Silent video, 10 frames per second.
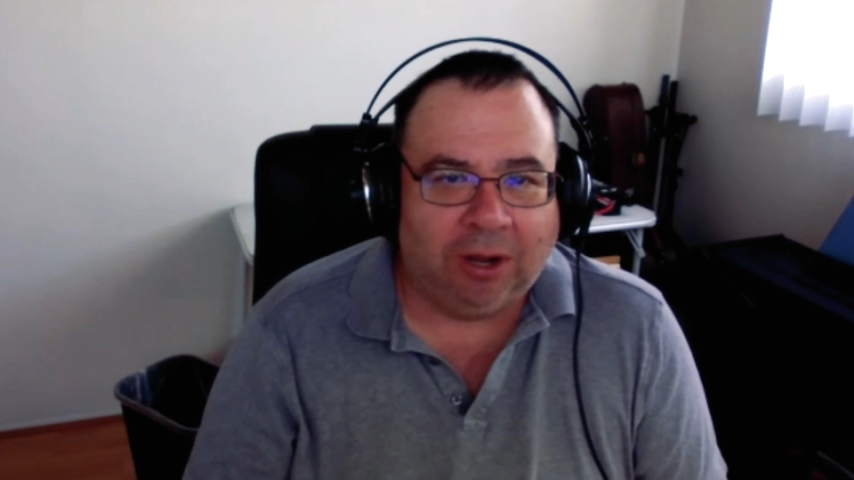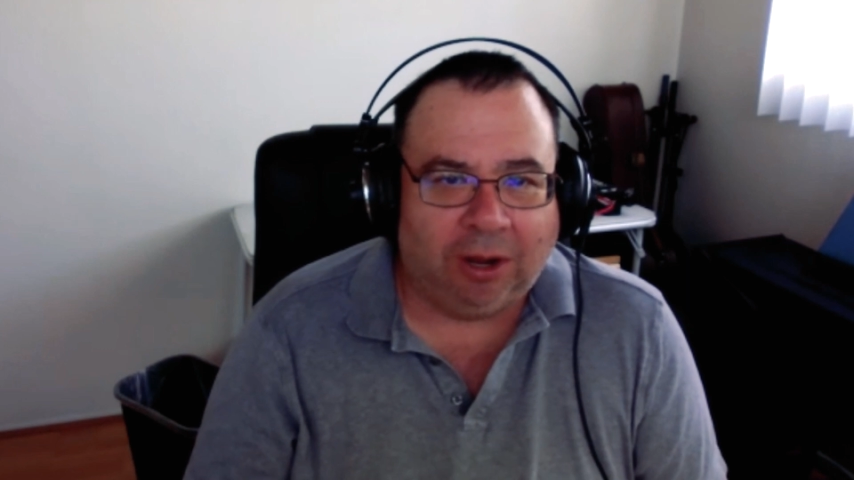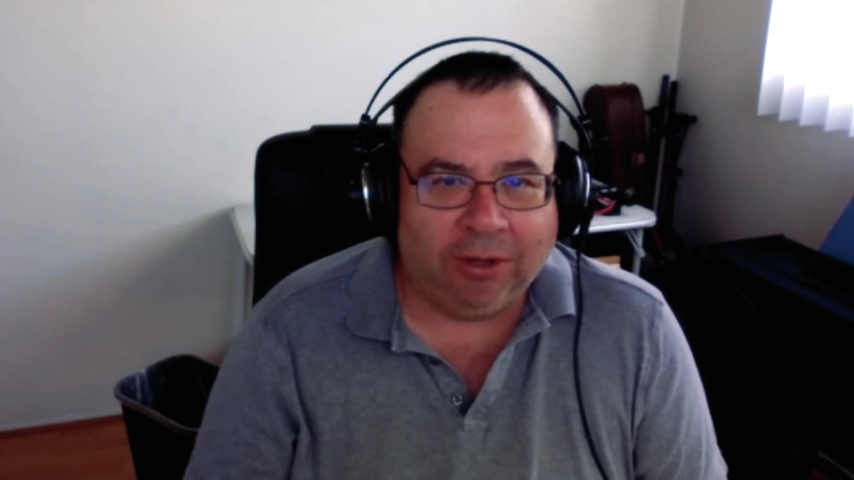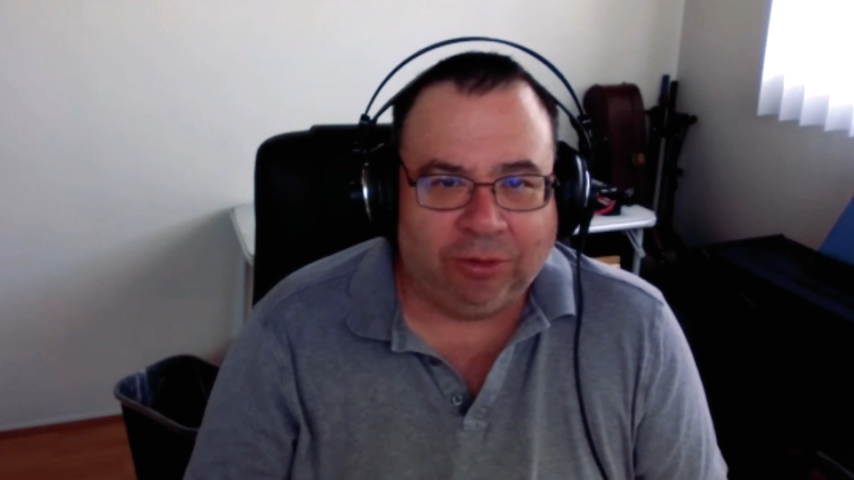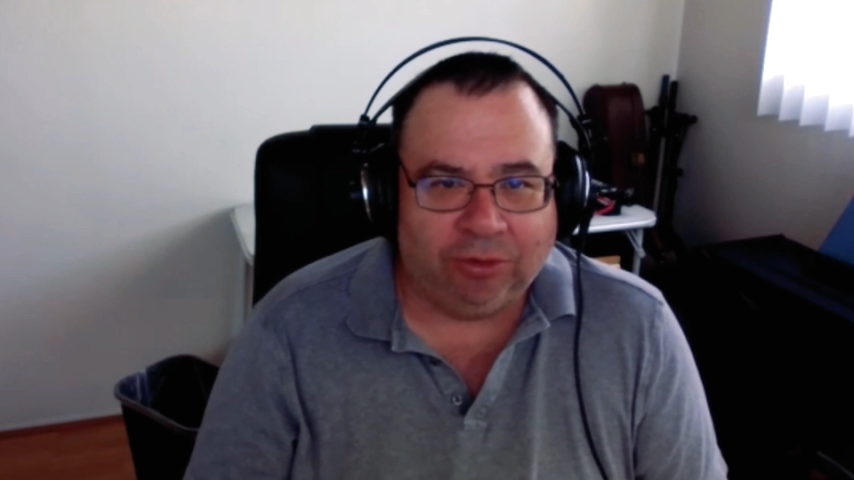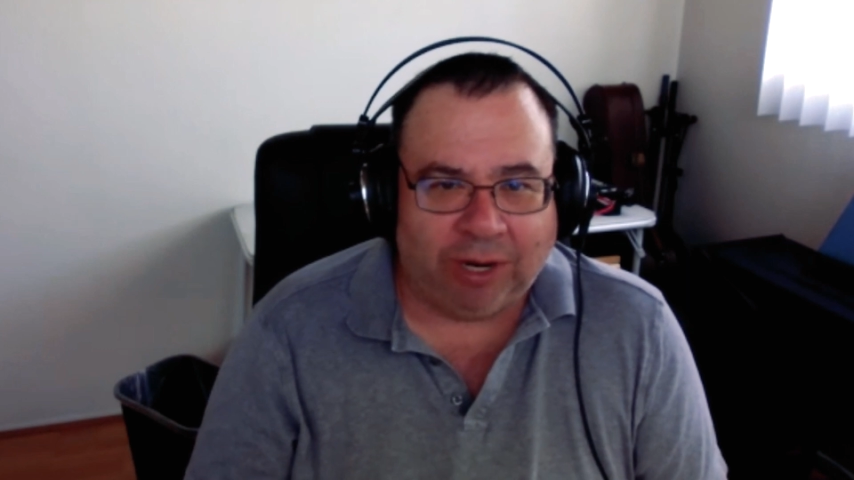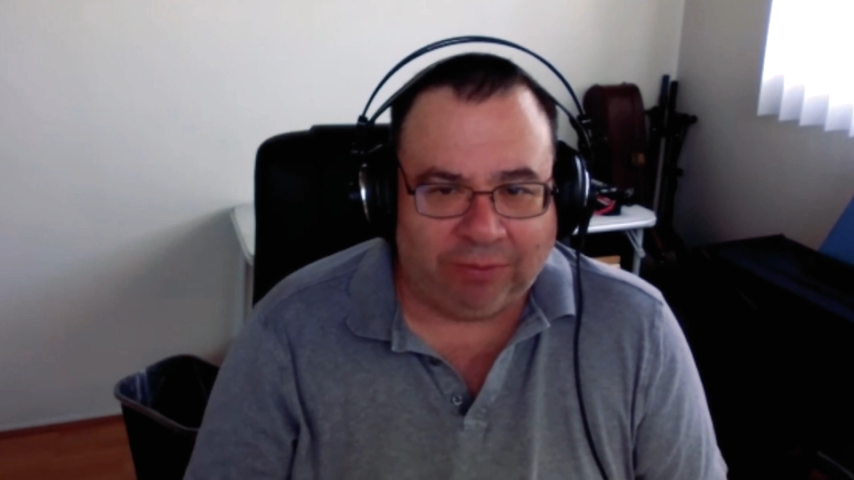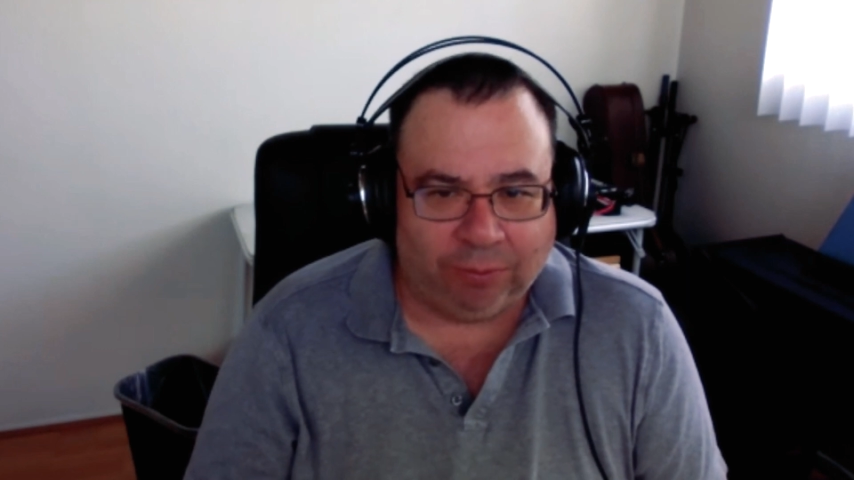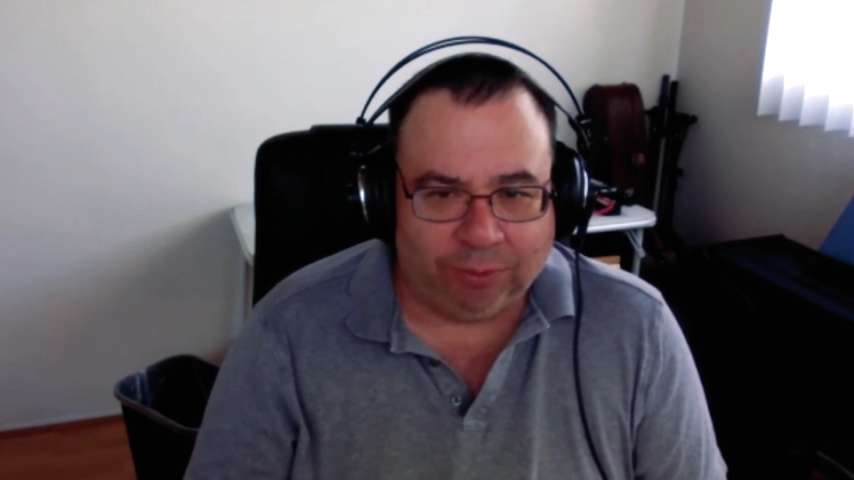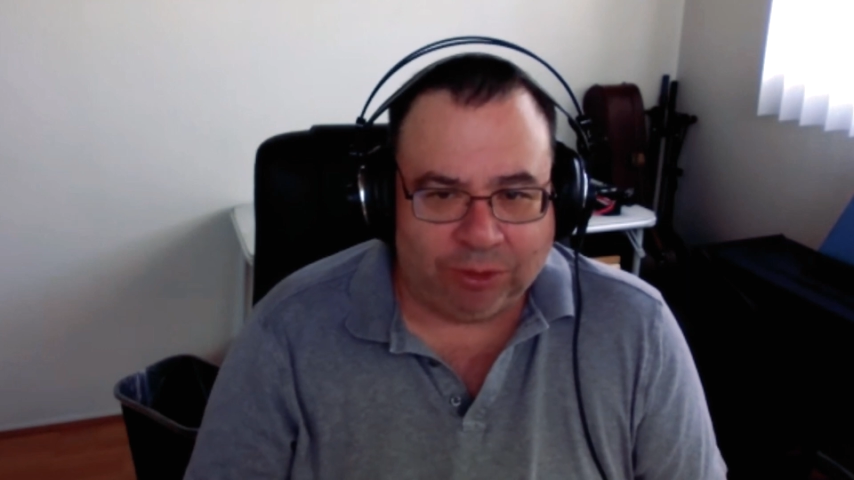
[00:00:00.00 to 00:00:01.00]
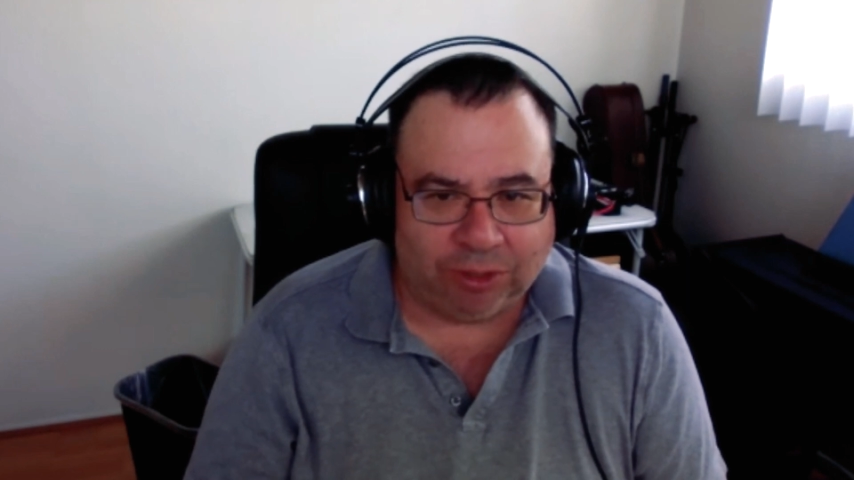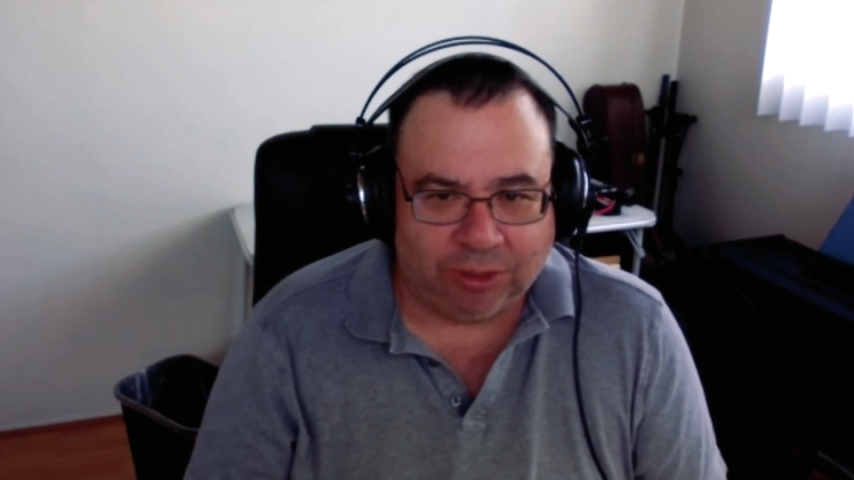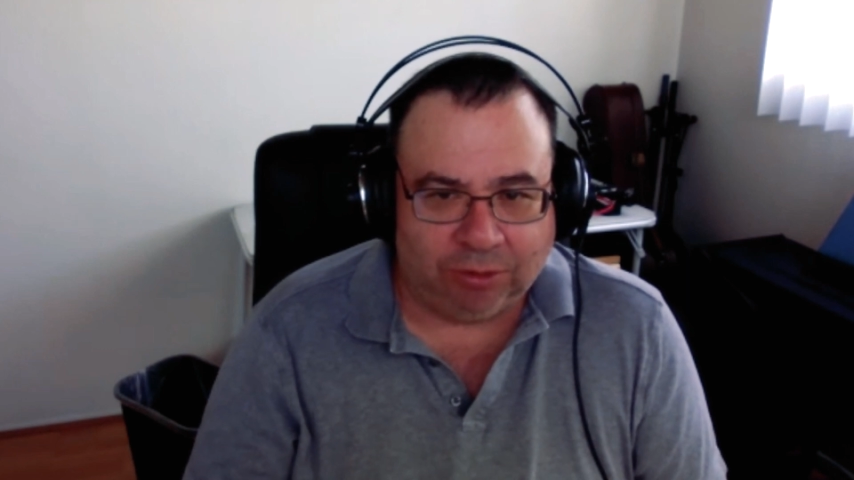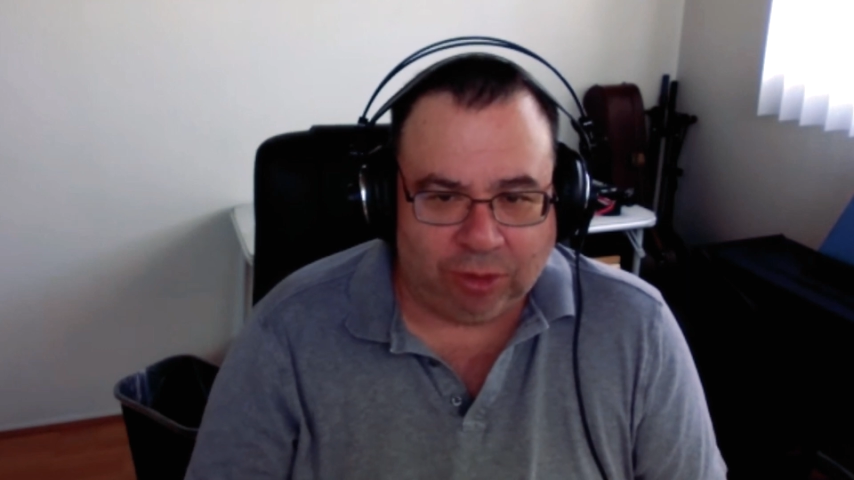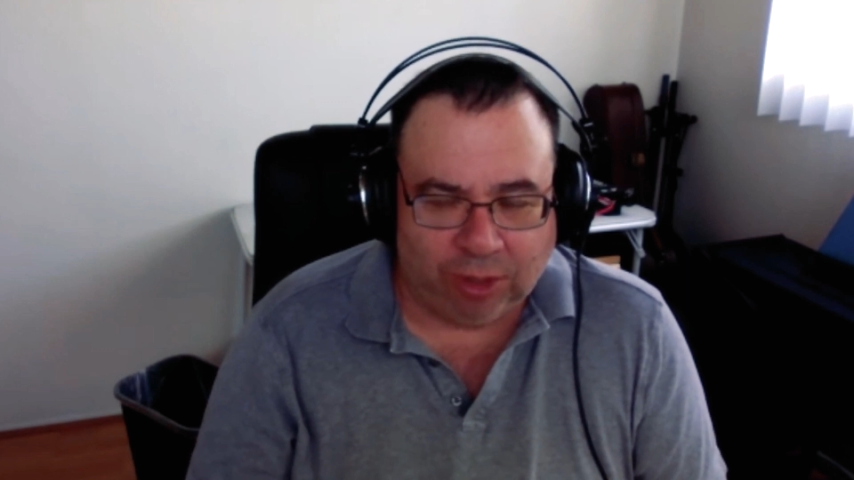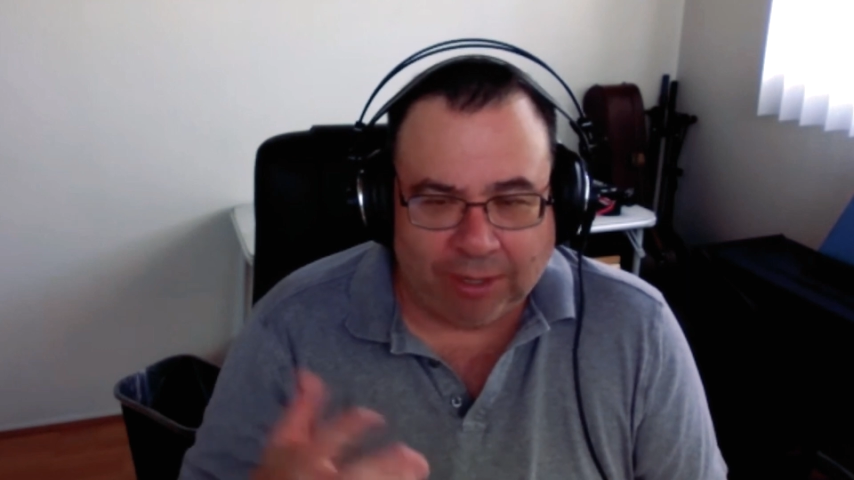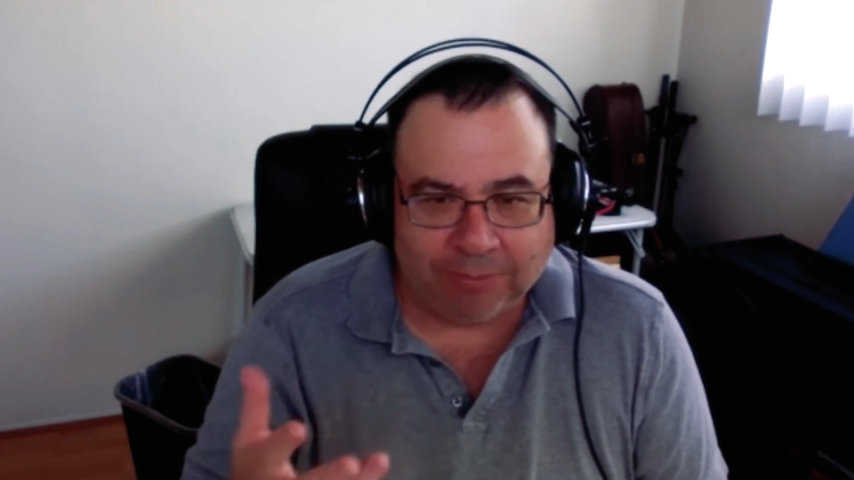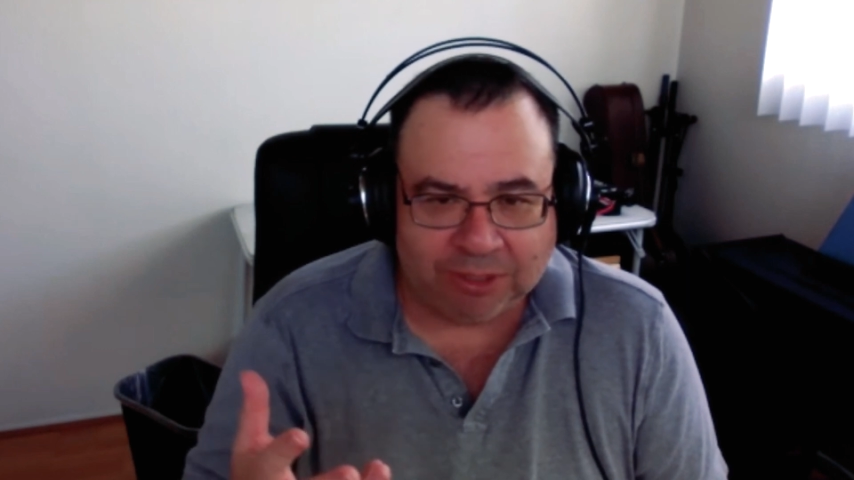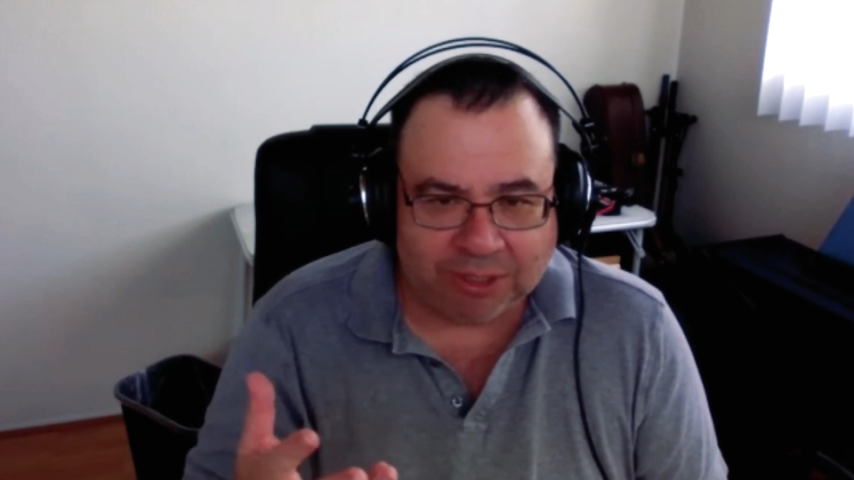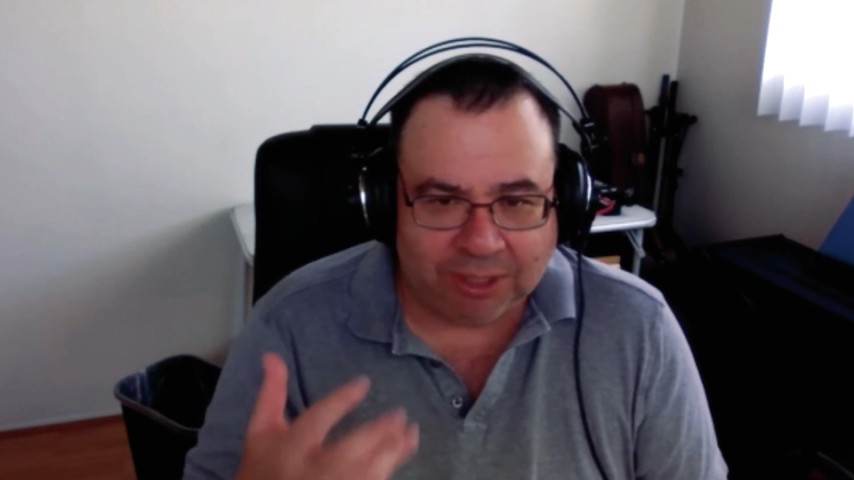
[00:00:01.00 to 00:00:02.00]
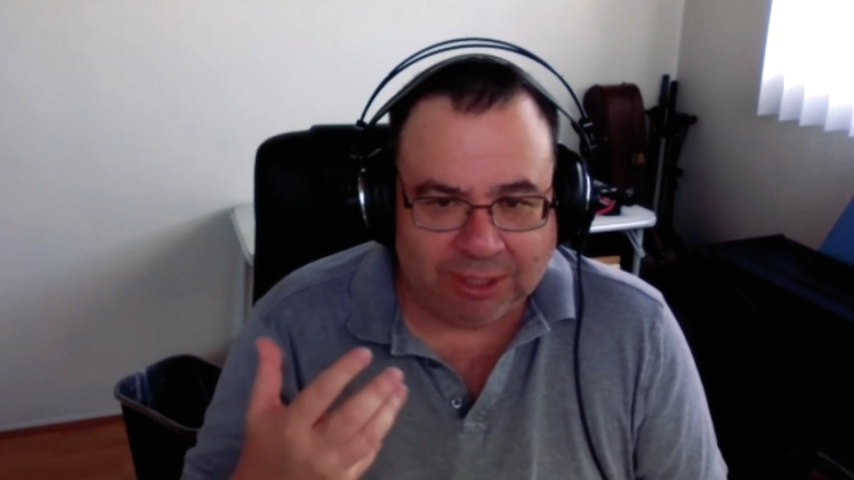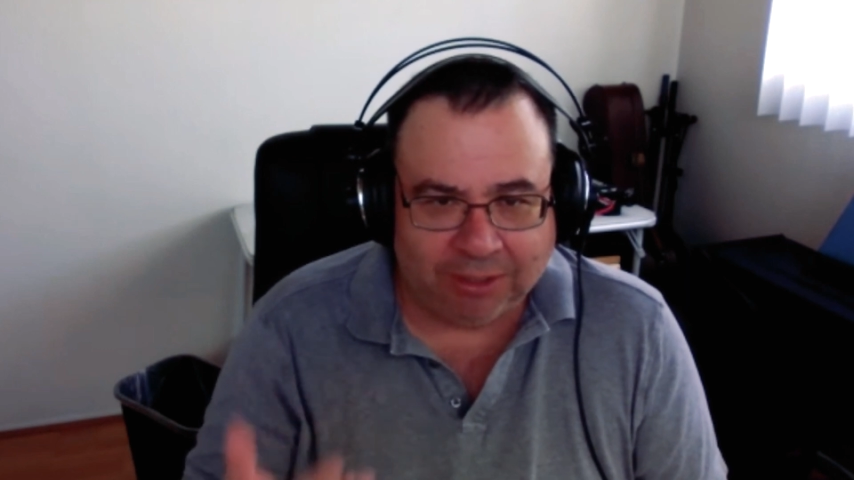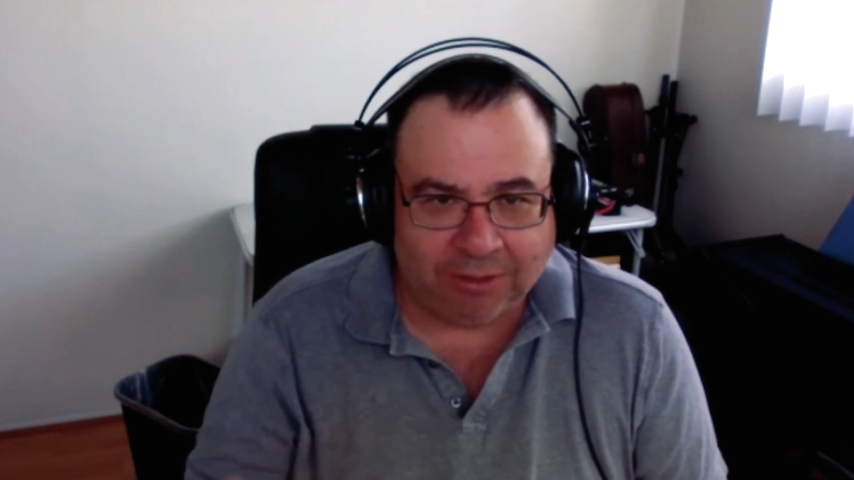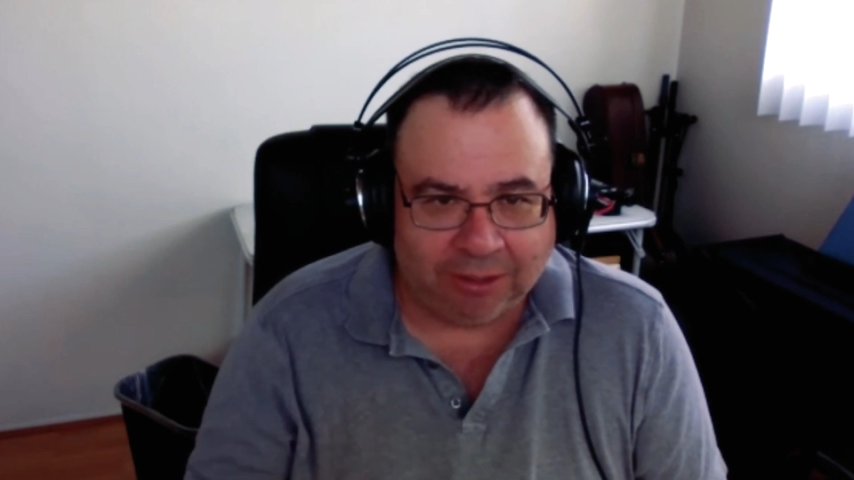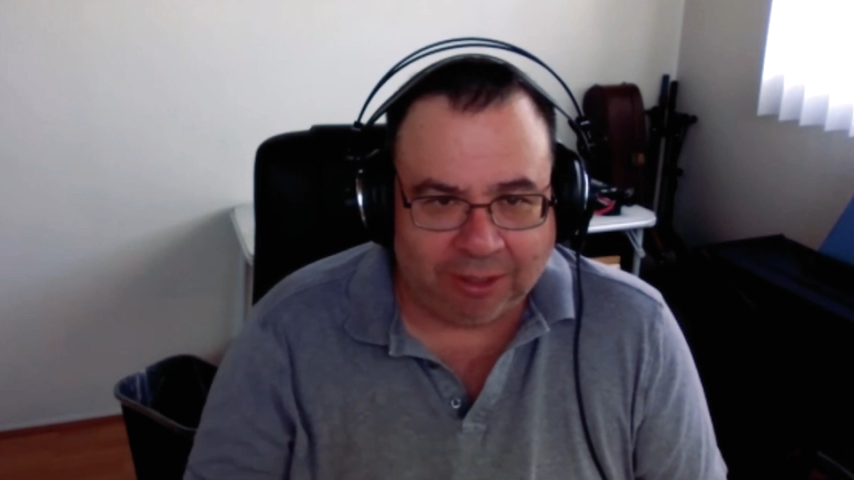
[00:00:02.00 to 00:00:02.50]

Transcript: audio driver was a little clumsy and,